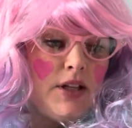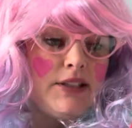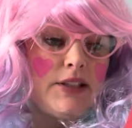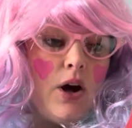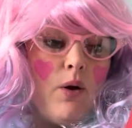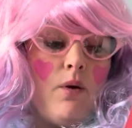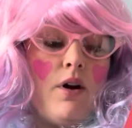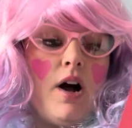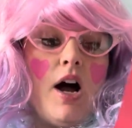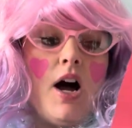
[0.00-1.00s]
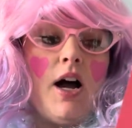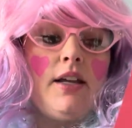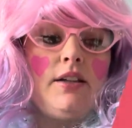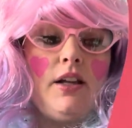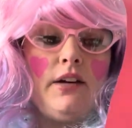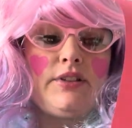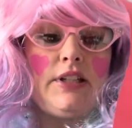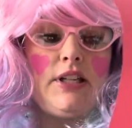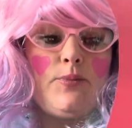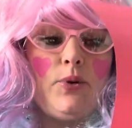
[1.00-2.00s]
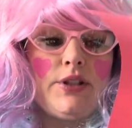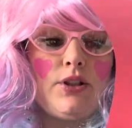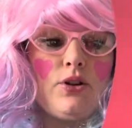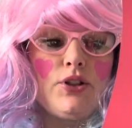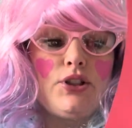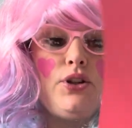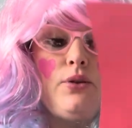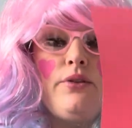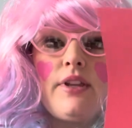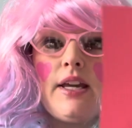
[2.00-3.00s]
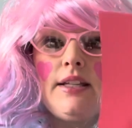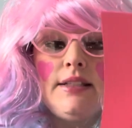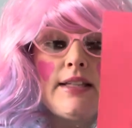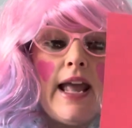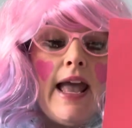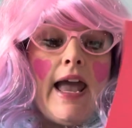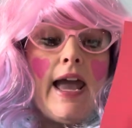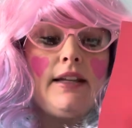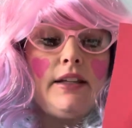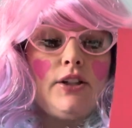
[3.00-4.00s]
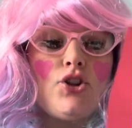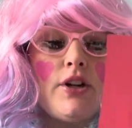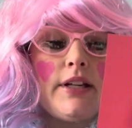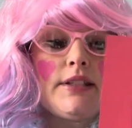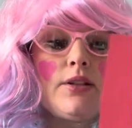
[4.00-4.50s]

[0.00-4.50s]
So I love to teach boys and girls new things and little tricks.